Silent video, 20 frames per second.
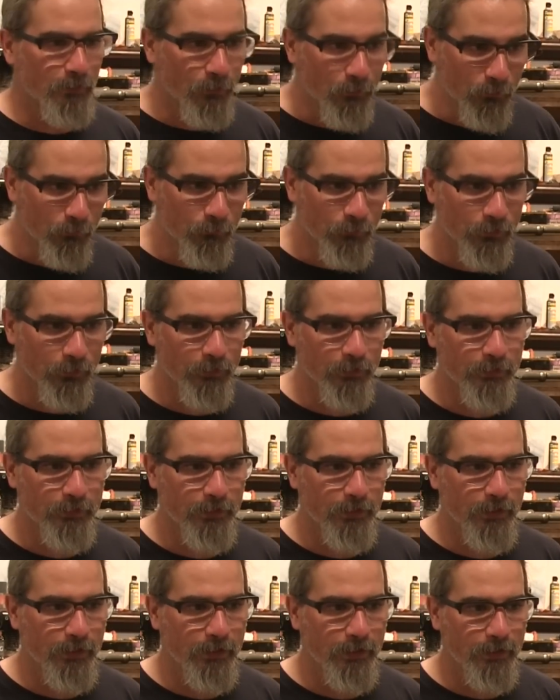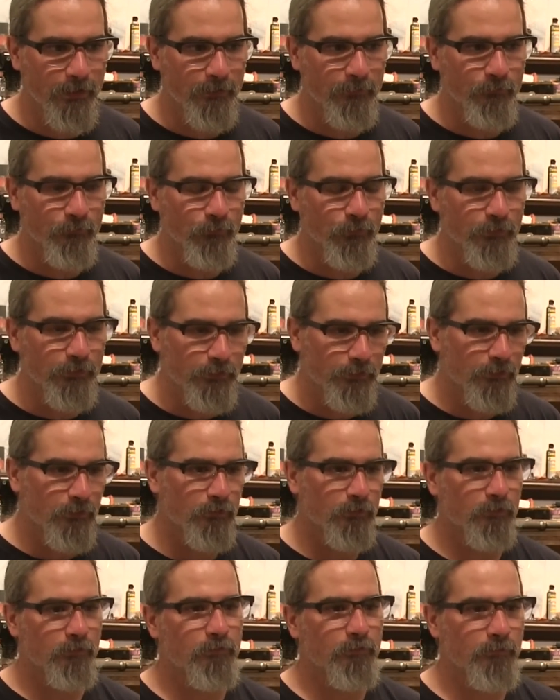homework and wouldn't you
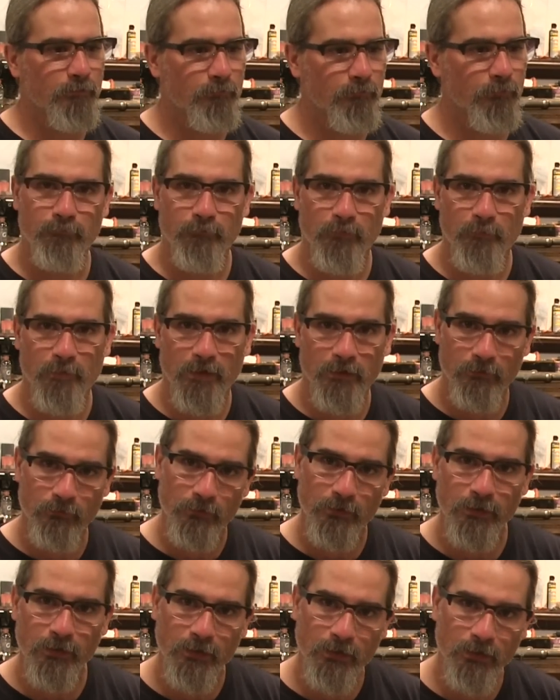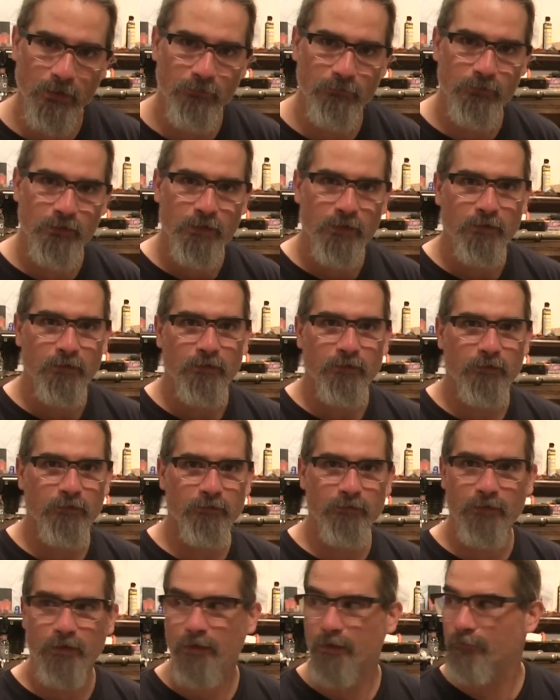know it, the manual that I have
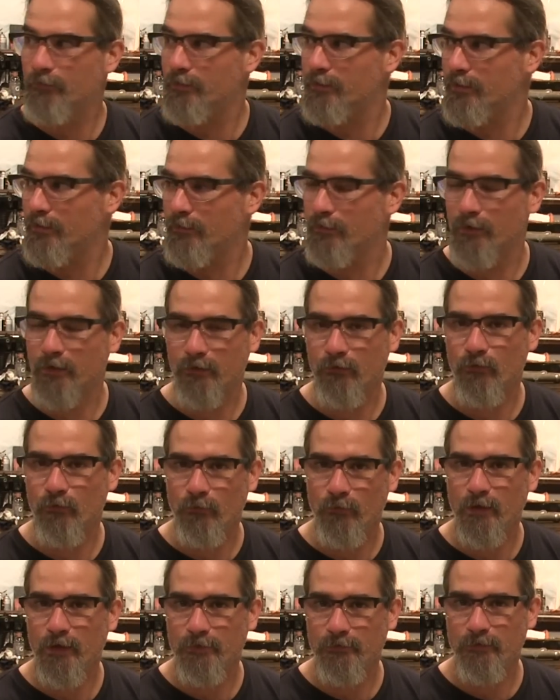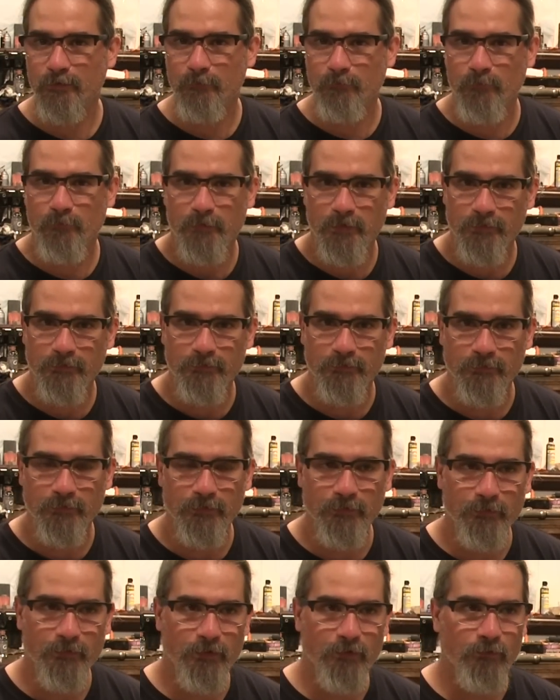doesn't have the correct information
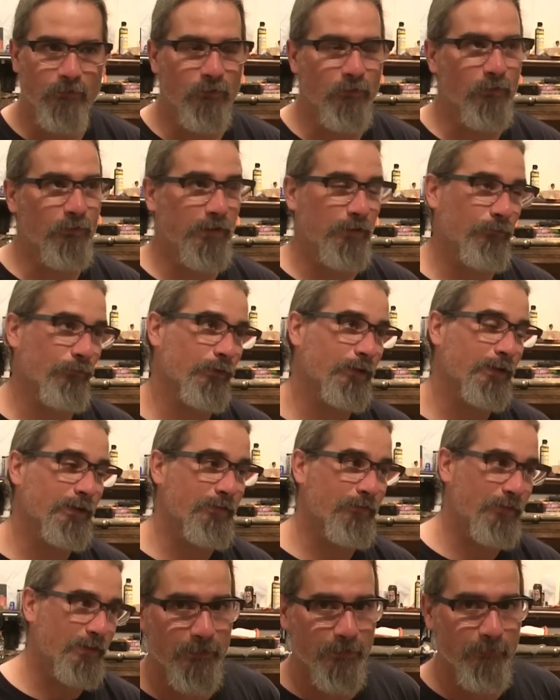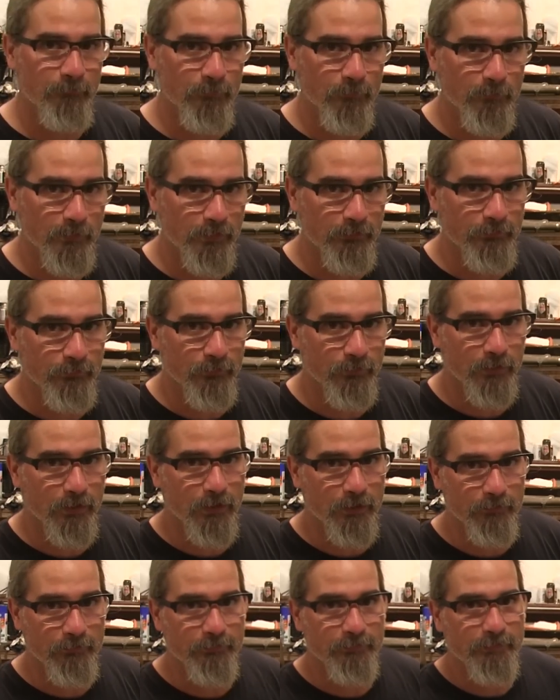in there or really the information on
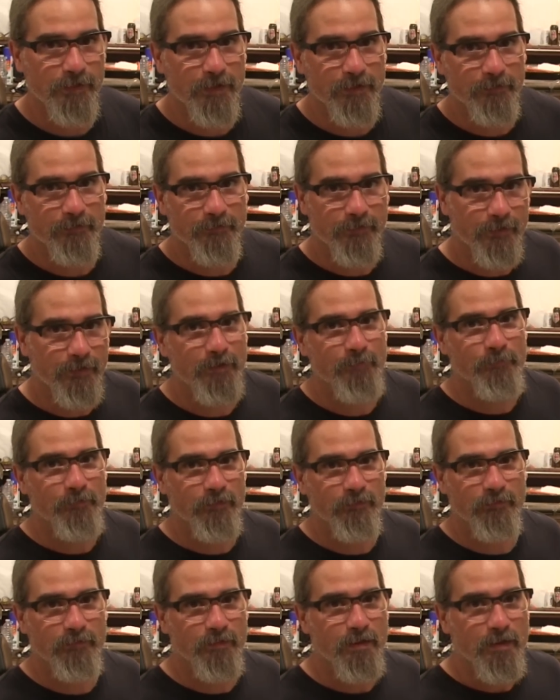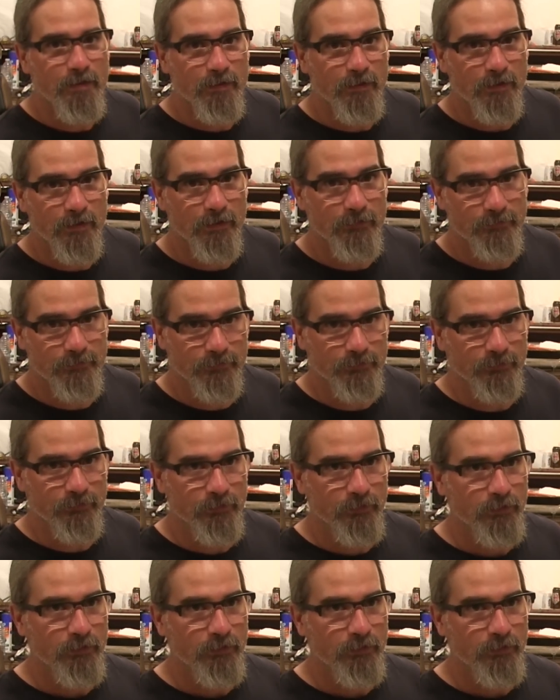how to static time this engine.